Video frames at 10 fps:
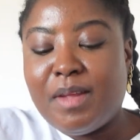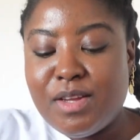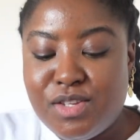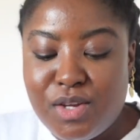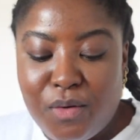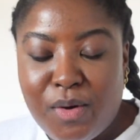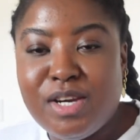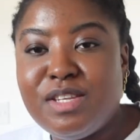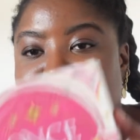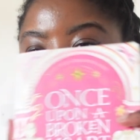So I
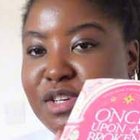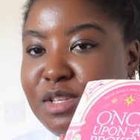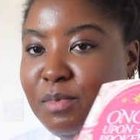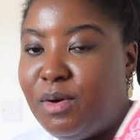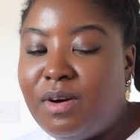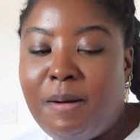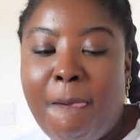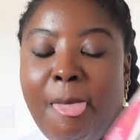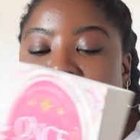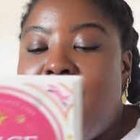just finished this book
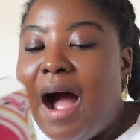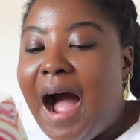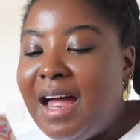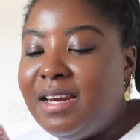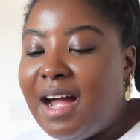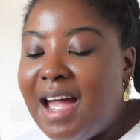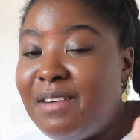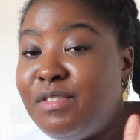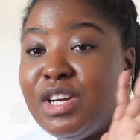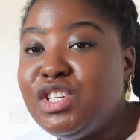and I
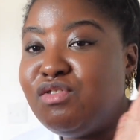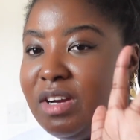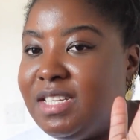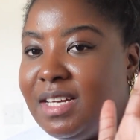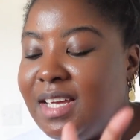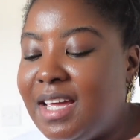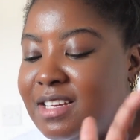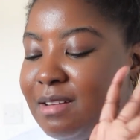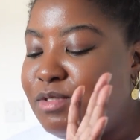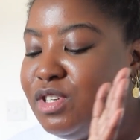haven't actually rated it yet
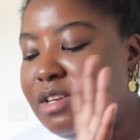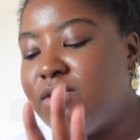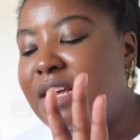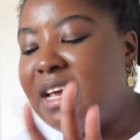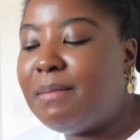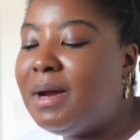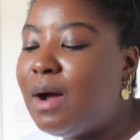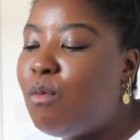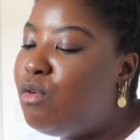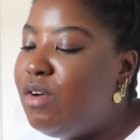because I'm just still thinking about
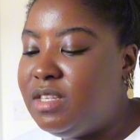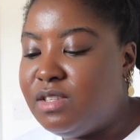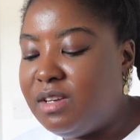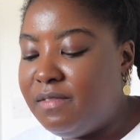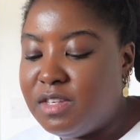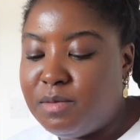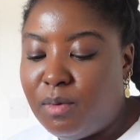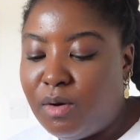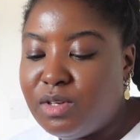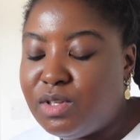like what rating to give this
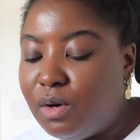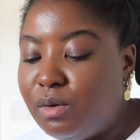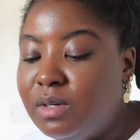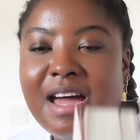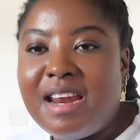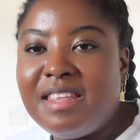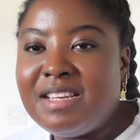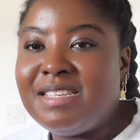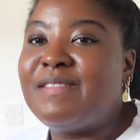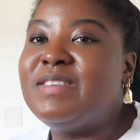book. So, and I think
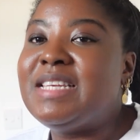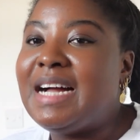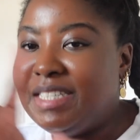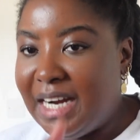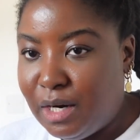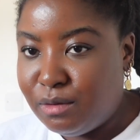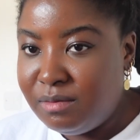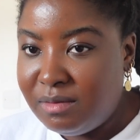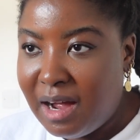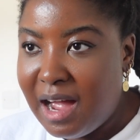since I've sat down,
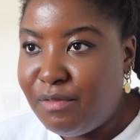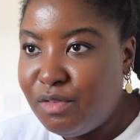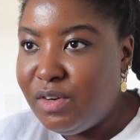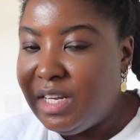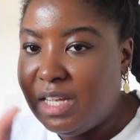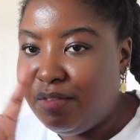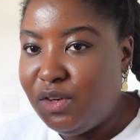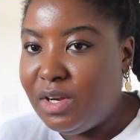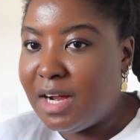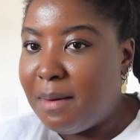I haven't really given
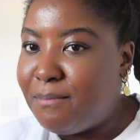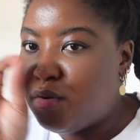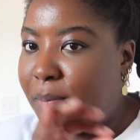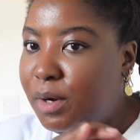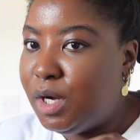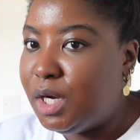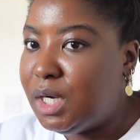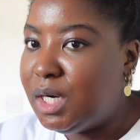you like a proper,